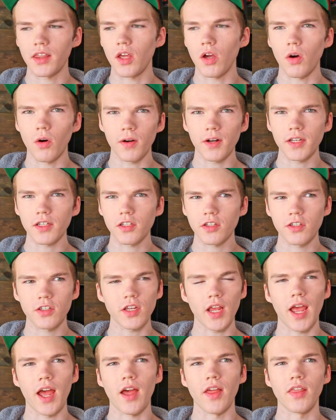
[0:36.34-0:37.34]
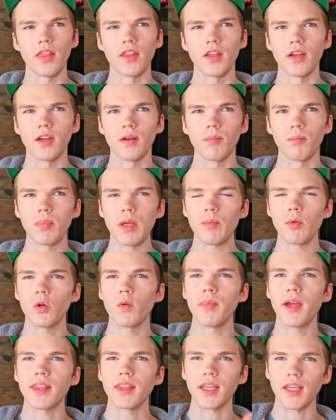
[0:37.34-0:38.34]
artists and the people who
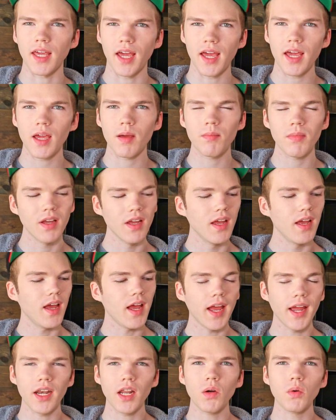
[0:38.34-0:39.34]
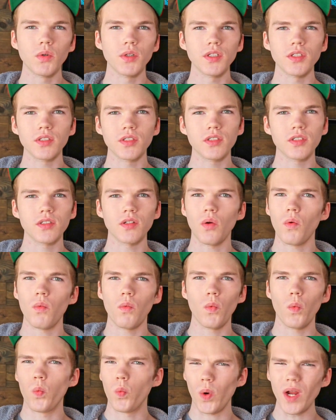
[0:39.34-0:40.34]
made the game, and it was
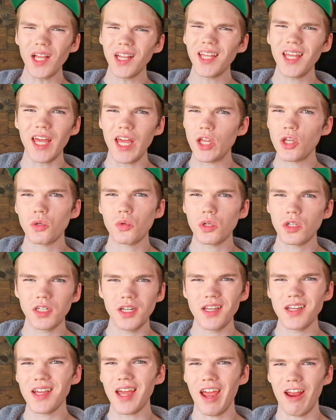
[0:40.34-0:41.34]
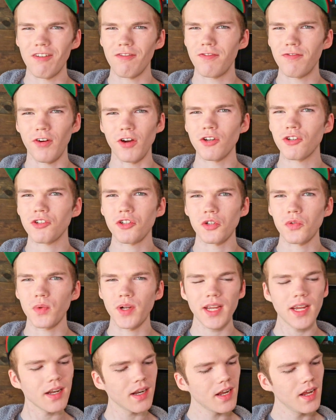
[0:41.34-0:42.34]
really interesting and fun to
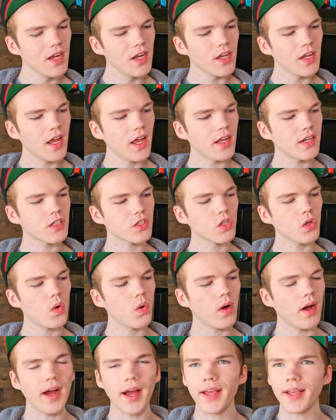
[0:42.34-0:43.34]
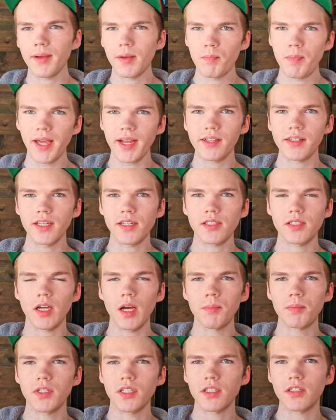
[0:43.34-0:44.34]
read. And so I picked this
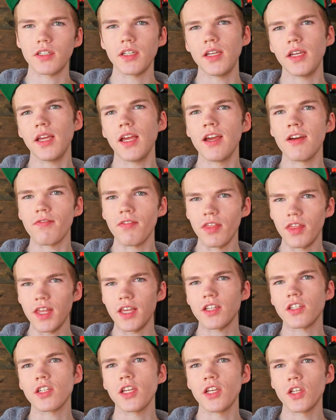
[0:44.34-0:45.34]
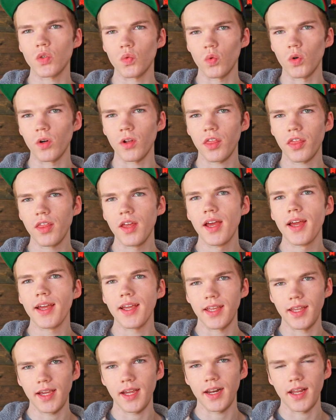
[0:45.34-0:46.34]
up to see if this is worth
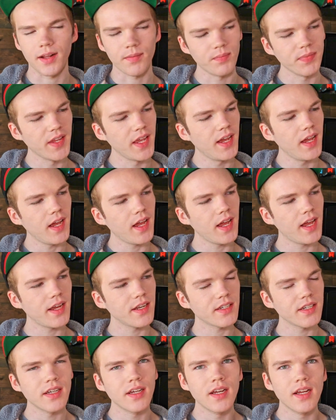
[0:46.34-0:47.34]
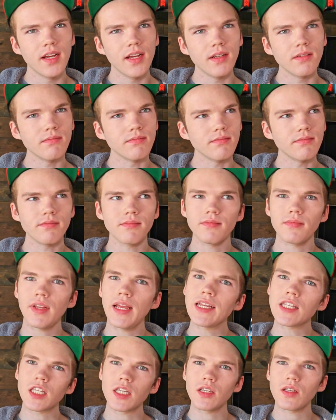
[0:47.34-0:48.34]
getting. And
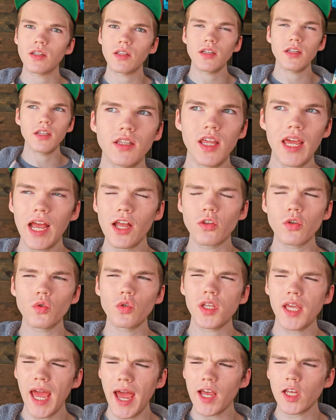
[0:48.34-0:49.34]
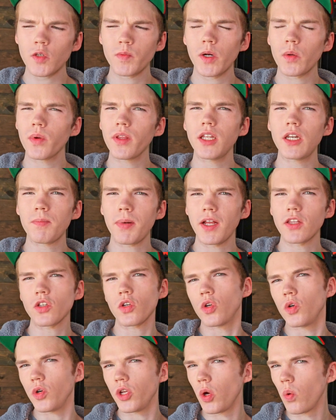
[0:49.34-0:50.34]
the answer is yes, but it really depends
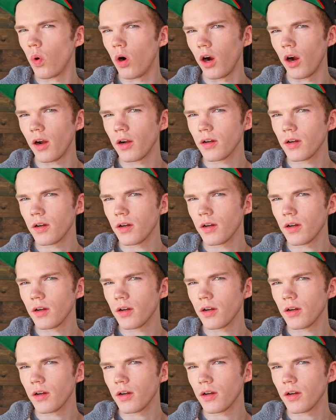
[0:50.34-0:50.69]
on who you are.